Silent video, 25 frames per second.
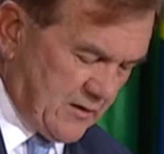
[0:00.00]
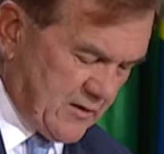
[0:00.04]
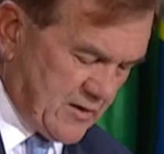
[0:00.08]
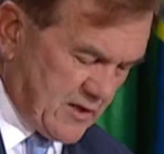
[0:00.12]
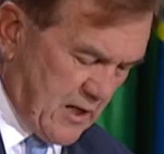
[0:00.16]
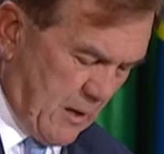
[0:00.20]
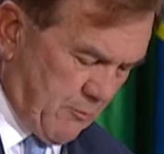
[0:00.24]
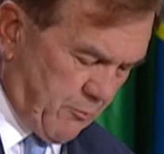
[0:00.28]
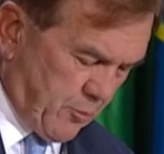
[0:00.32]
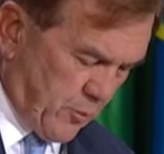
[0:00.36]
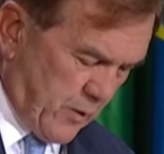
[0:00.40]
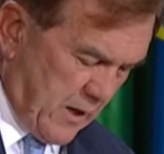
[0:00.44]

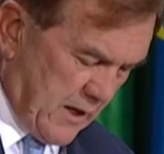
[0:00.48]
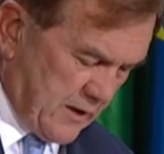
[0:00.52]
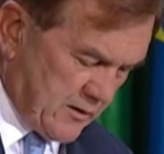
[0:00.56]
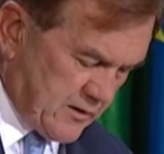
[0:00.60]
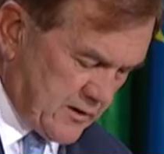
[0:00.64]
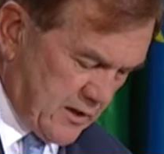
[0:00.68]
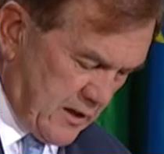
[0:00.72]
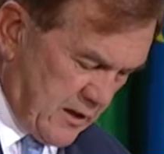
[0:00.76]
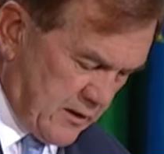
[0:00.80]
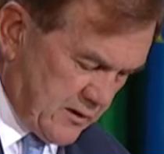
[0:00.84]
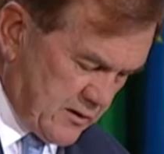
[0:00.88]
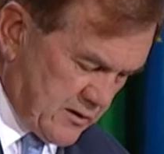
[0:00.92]

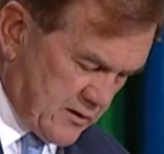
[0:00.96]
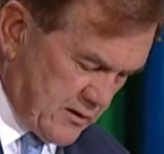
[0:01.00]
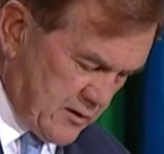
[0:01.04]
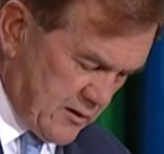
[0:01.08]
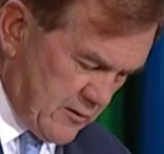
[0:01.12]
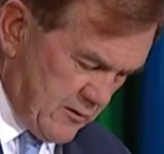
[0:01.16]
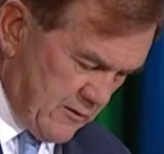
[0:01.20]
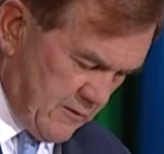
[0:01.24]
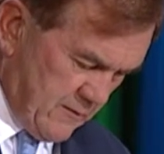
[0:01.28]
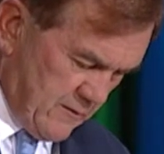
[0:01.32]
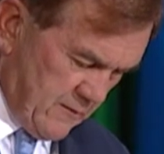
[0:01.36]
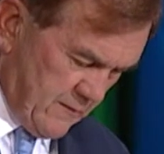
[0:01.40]
separates us
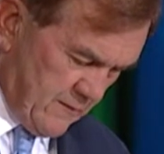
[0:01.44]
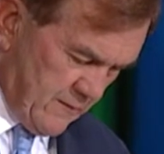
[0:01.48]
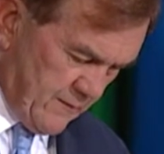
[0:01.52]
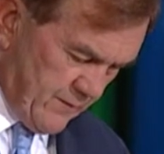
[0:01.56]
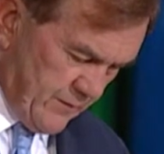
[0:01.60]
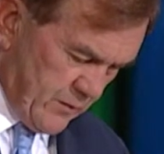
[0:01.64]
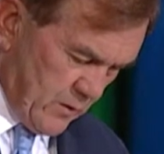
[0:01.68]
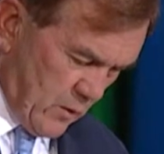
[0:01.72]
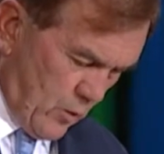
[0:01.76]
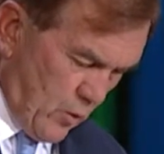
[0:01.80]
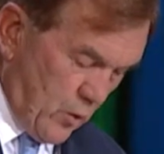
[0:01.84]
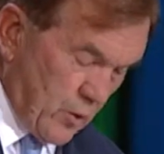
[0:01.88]

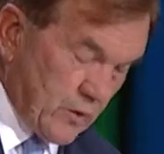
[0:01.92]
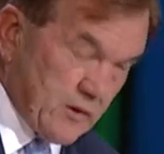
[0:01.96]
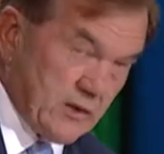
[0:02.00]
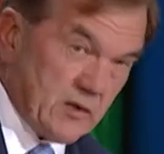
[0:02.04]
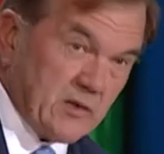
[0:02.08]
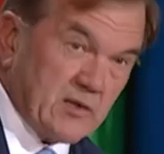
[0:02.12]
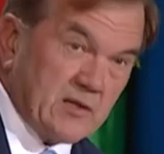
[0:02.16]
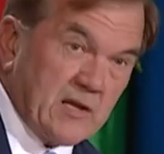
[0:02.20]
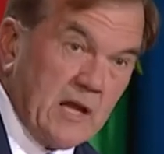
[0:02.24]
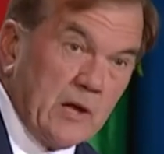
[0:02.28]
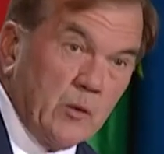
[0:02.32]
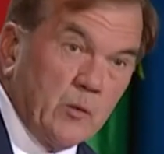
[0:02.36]
or
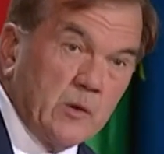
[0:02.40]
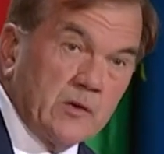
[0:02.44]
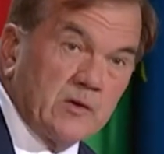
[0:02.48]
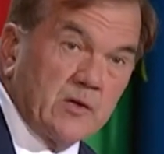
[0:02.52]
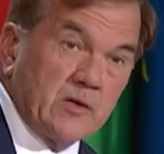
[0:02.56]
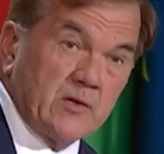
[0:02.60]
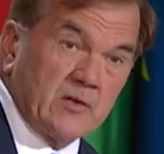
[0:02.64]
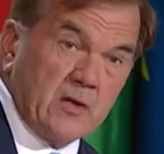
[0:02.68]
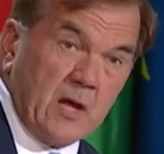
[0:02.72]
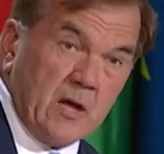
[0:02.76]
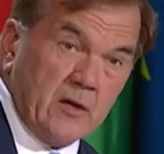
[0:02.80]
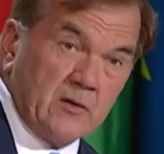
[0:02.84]

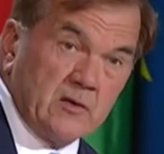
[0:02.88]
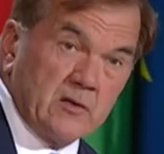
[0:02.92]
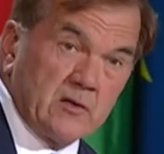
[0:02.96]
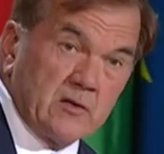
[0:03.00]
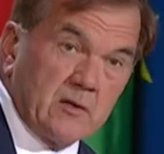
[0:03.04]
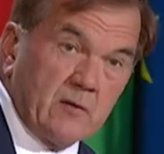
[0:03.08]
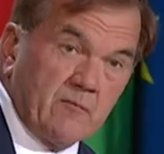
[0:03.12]
distinguishes us